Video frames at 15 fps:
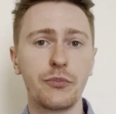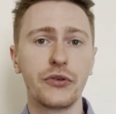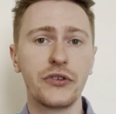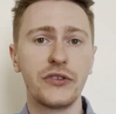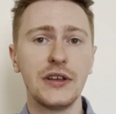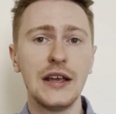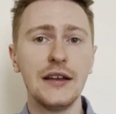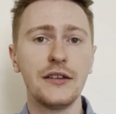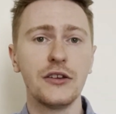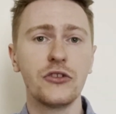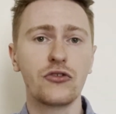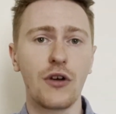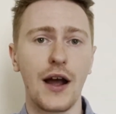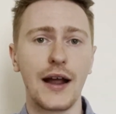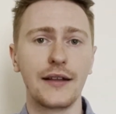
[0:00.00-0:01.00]
proceed to
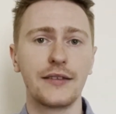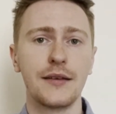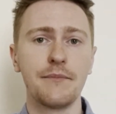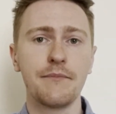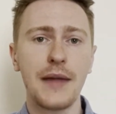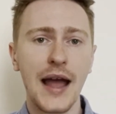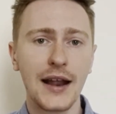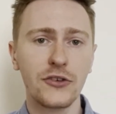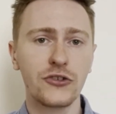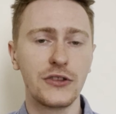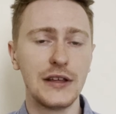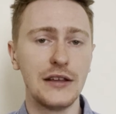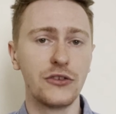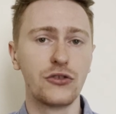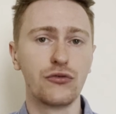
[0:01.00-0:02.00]
trying to match
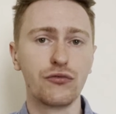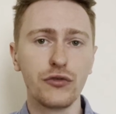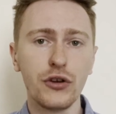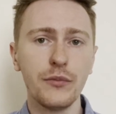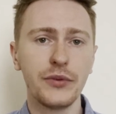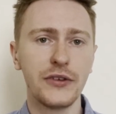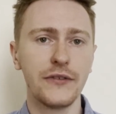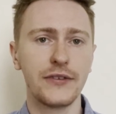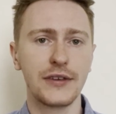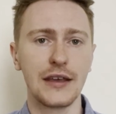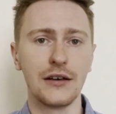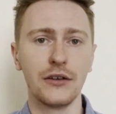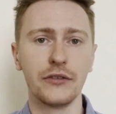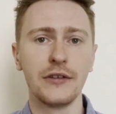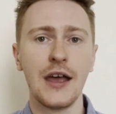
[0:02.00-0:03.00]
these groups of
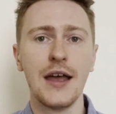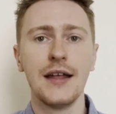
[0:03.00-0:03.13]
skills